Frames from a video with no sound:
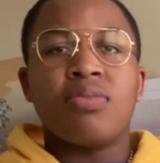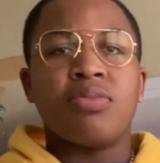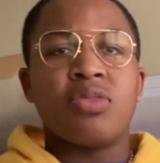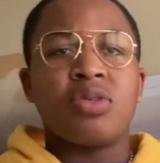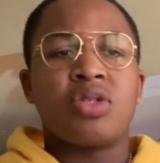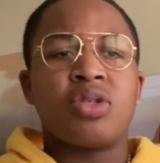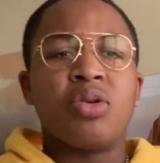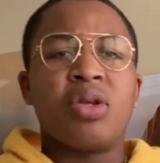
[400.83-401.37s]

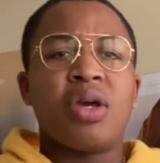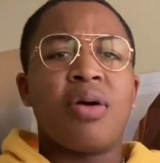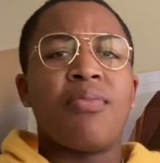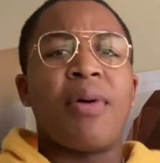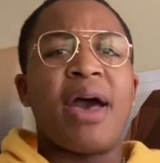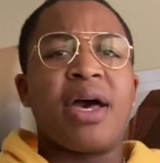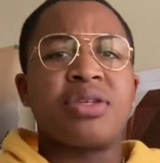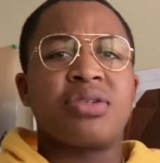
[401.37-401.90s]
studio
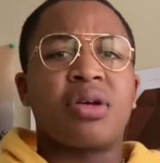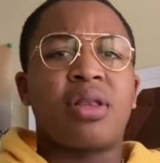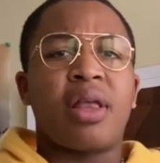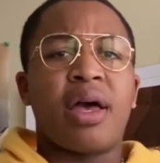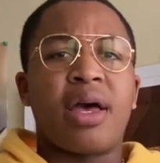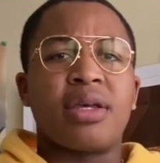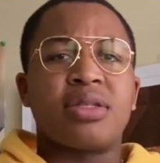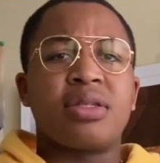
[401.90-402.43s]

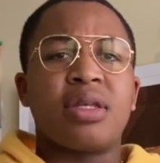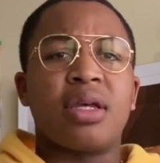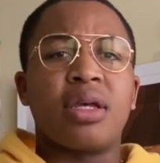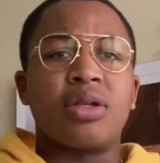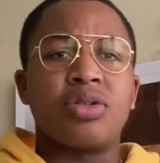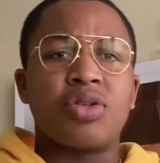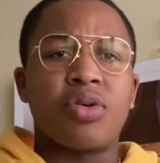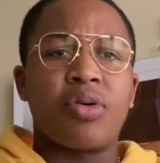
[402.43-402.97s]
masterclass thing
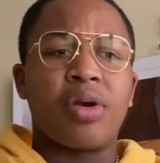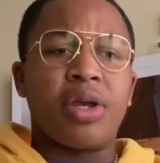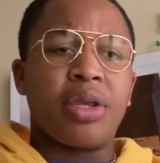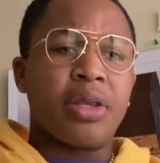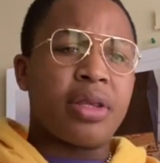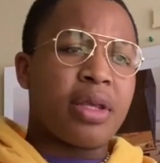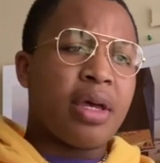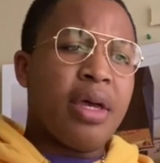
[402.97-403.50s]

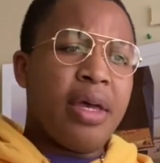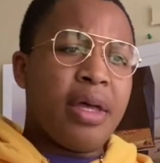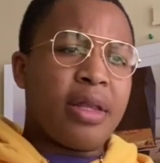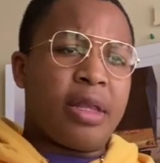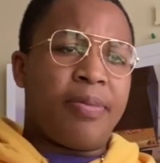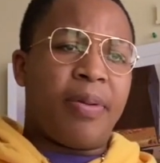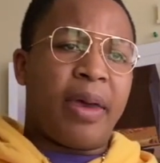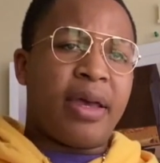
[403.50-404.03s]
during the
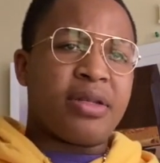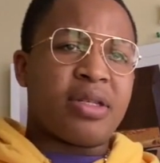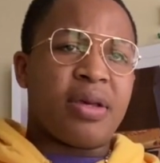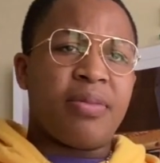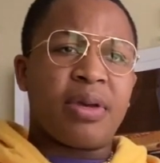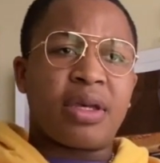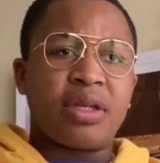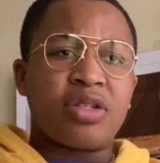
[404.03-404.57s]

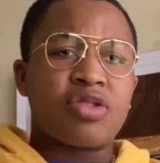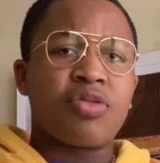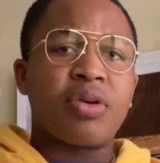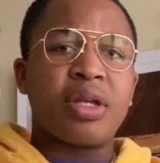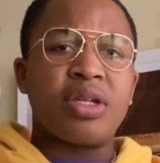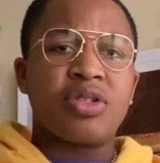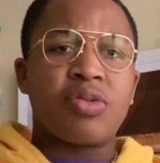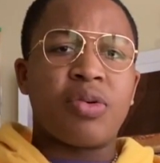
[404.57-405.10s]
pandemic in
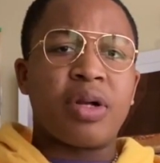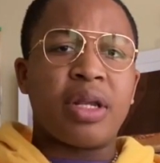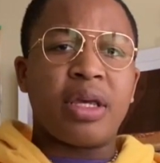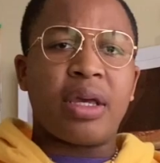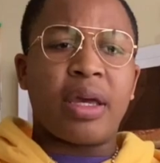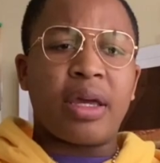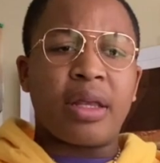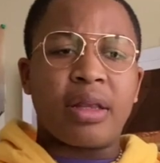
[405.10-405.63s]
2020
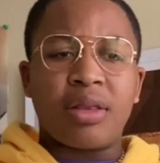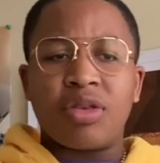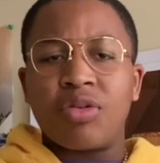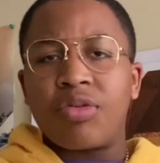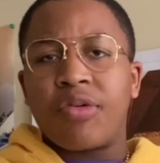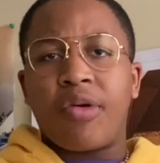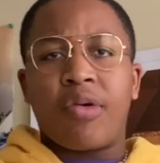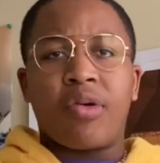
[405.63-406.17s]
and through
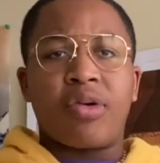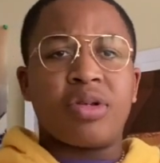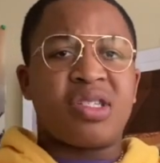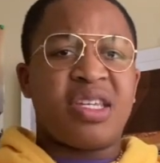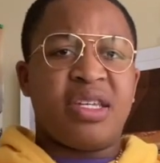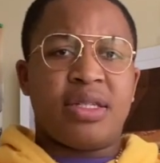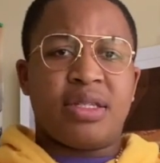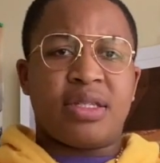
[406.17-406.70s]

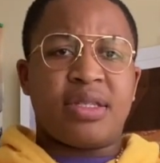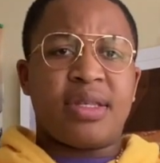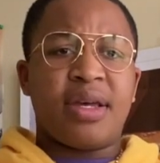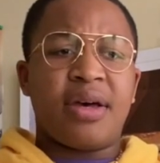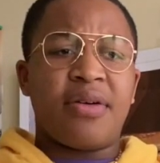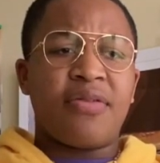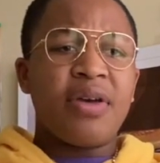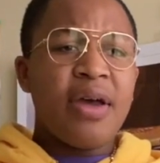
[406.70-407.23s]
quarantine and stuff.
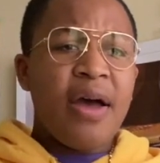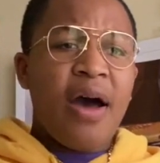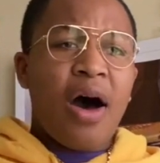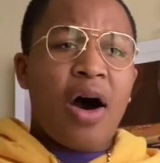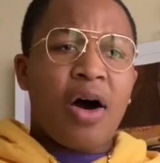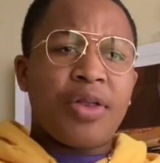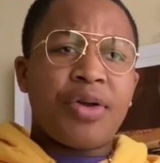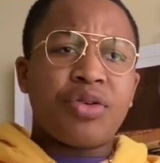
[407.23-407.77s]

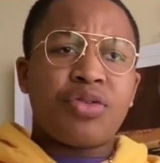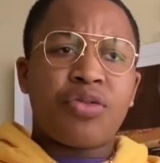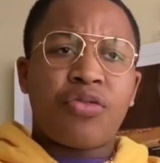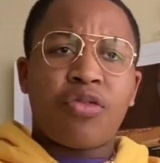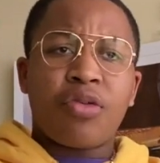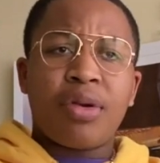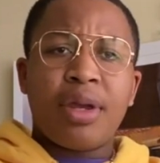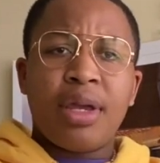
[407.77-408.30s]
All those
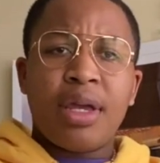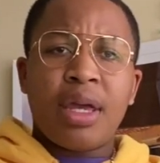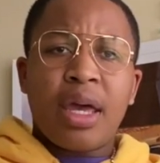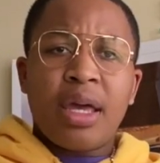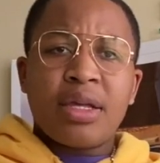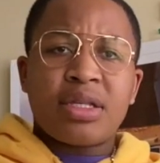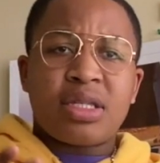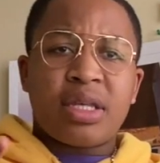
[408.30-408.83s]
free
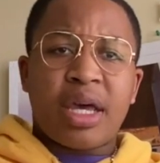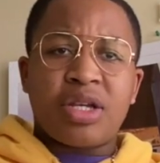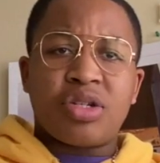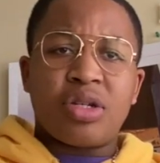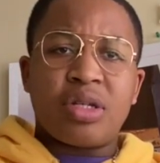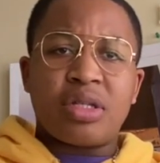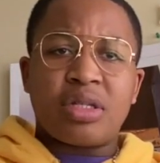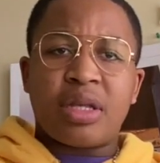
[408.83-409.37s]

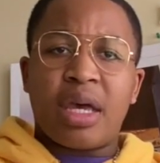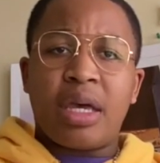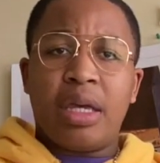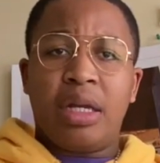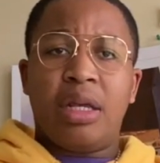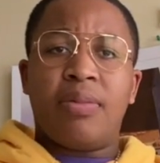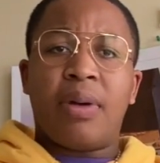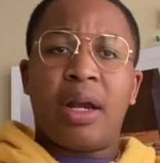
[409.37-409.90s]
sessions that
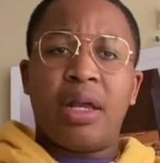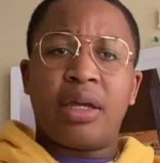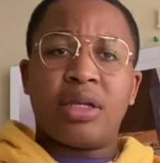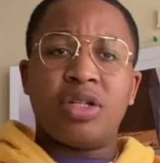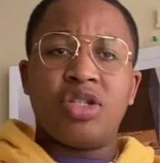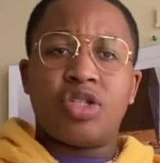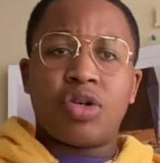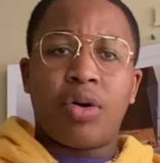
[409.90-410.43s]
anybody
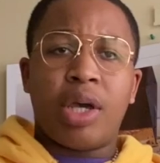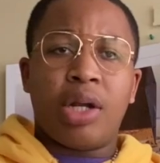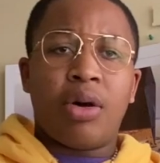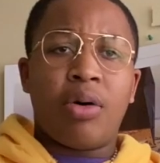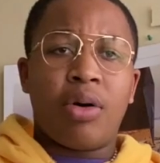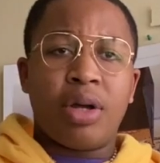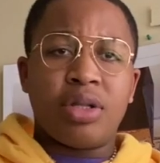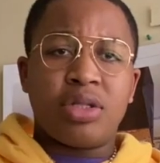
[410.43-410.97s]
could join
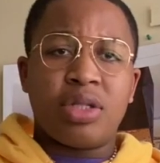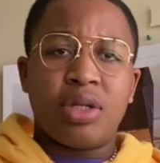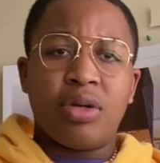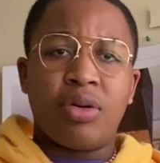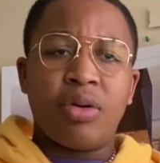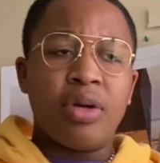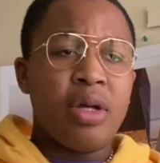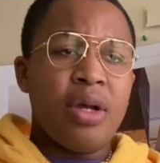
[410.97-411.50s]
on to
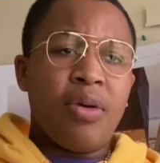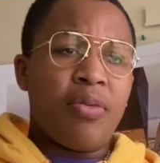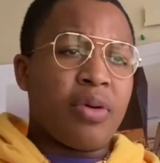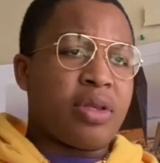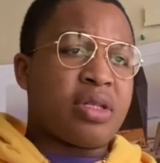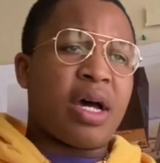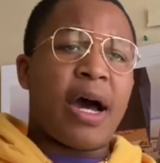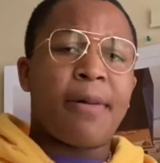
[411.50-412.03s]
with
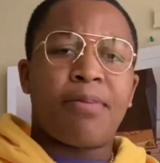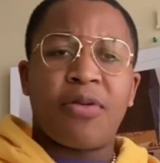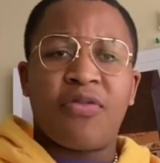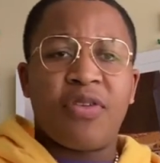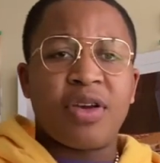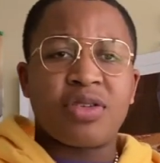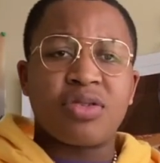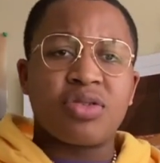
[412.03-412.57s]
top
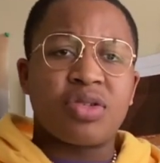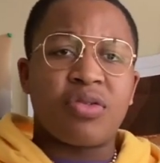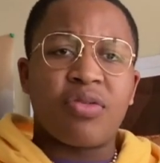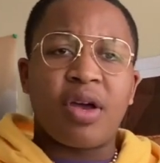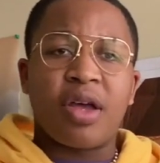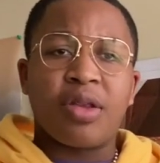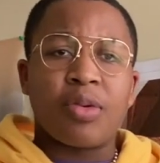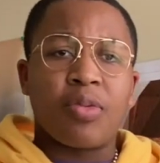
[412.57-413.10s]
professors
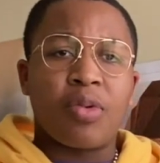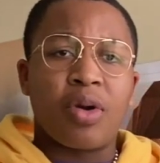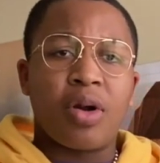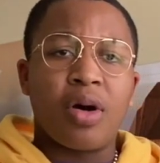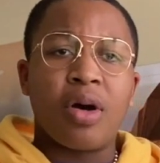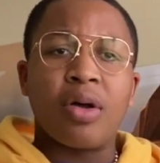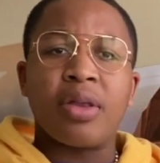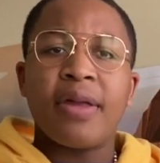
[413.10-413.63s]
around the
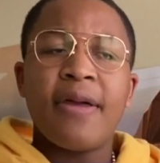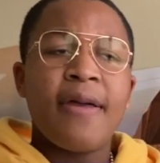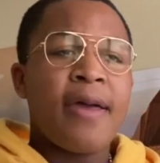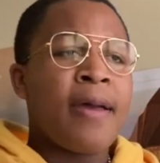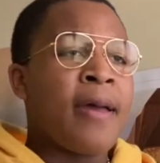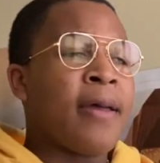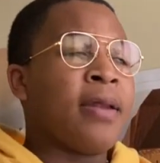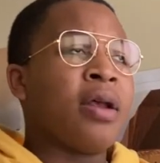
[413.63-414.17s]
world
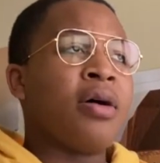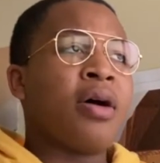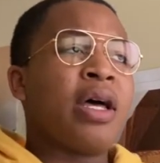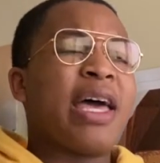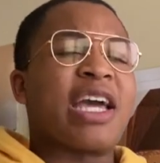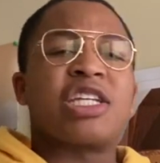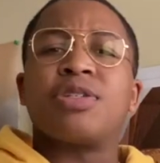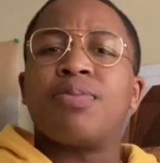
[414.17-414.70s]
and
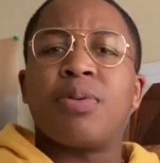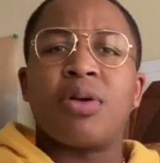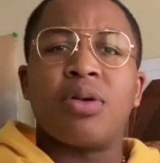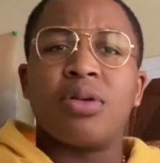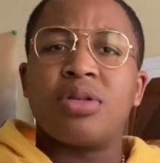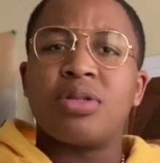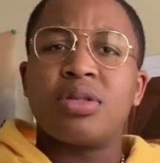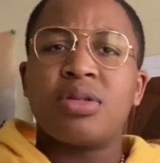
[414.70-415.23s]

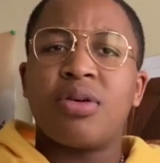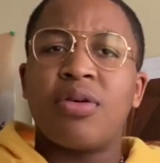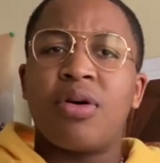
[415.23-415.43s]
experts